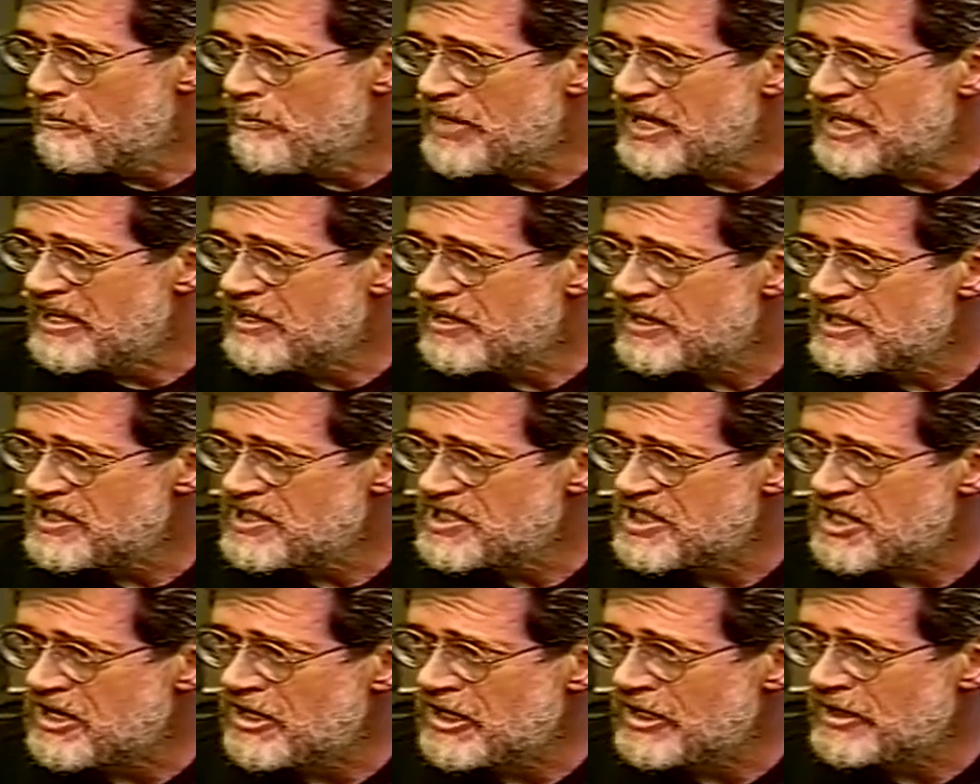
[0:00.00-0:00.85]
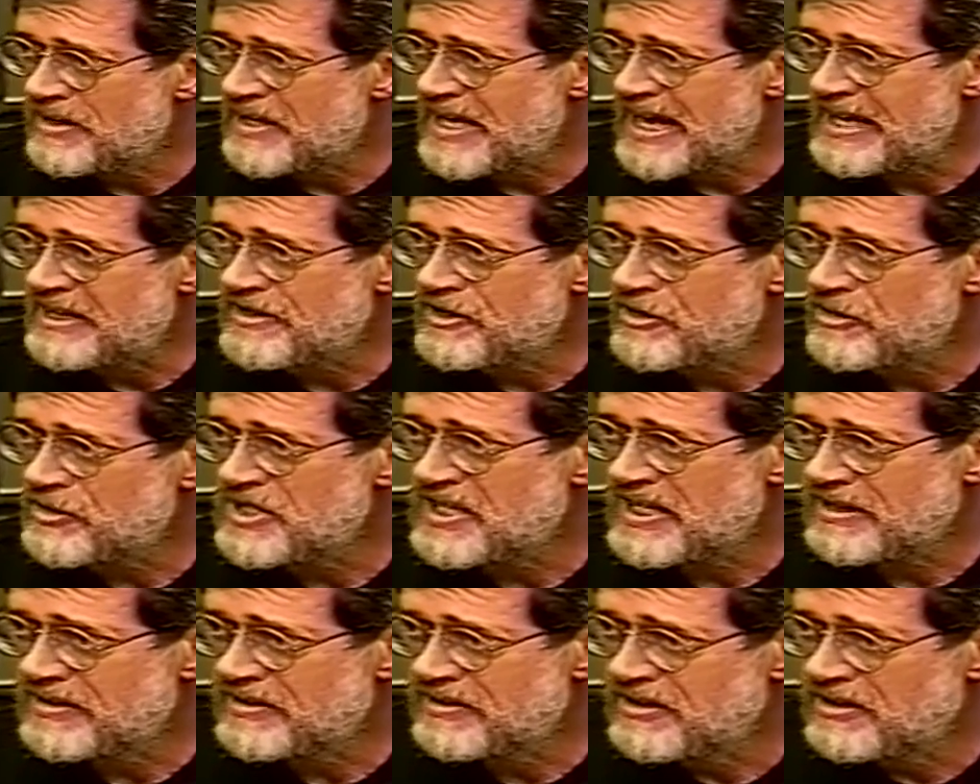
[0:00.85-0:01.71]
because our
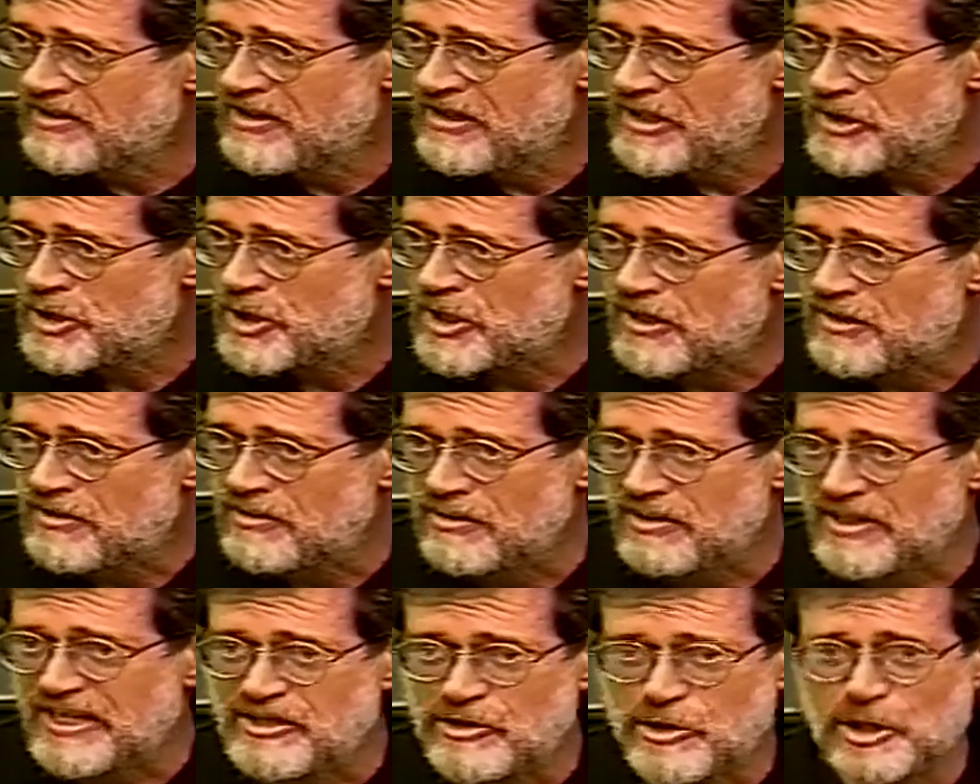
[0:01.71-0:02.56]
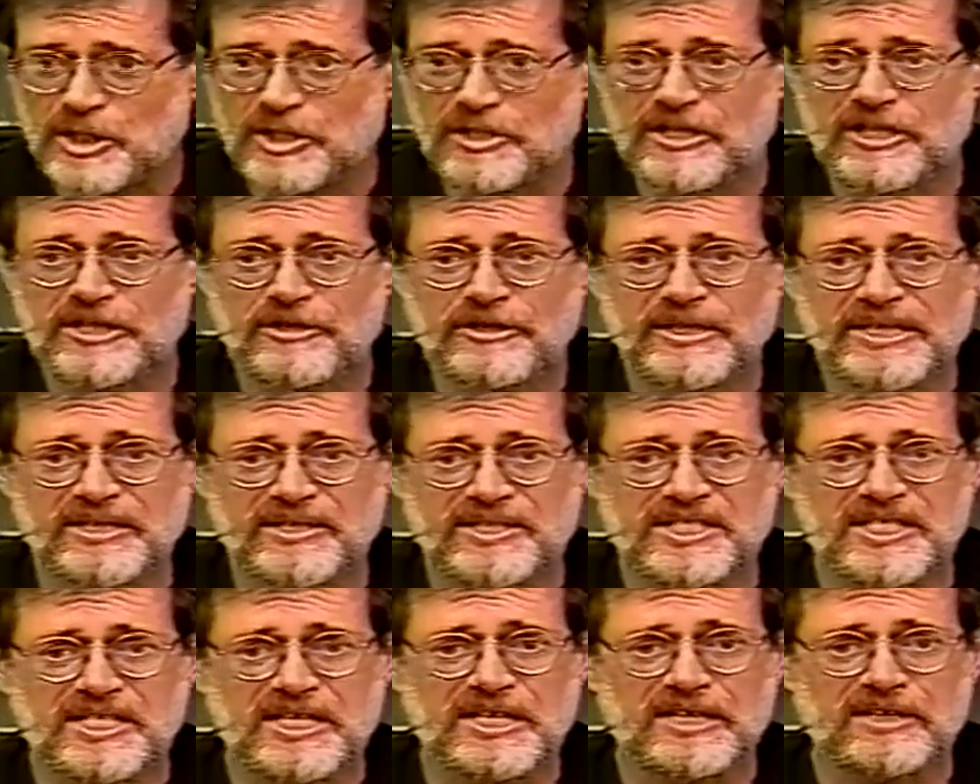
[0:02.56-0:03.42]
nanotechnological
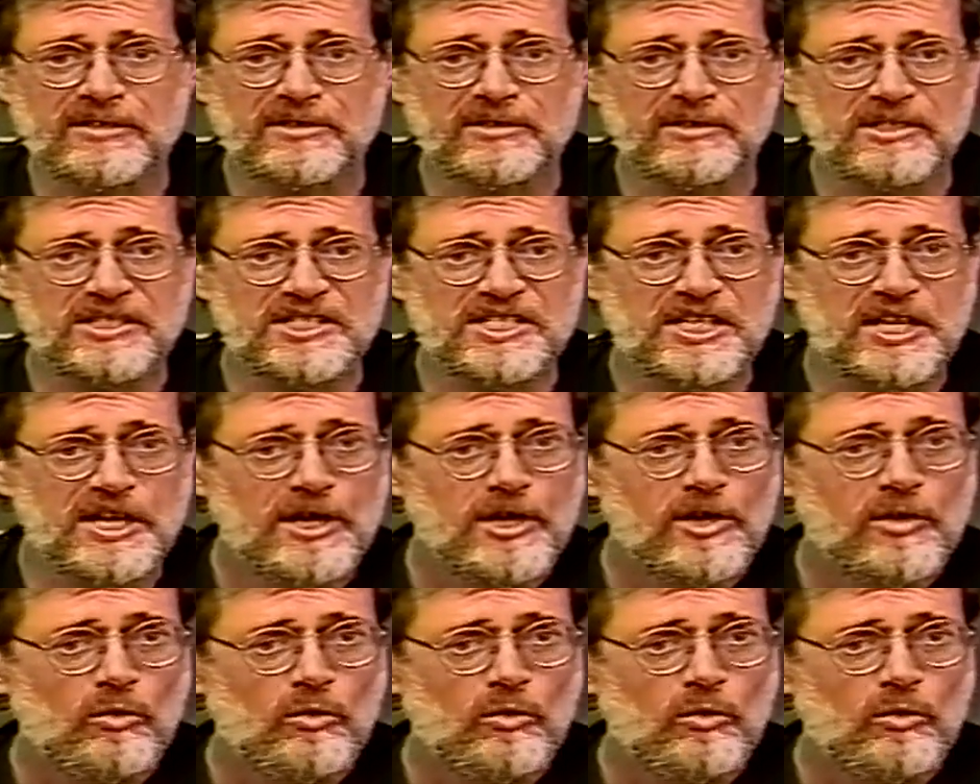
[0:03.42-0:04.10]
engineering skills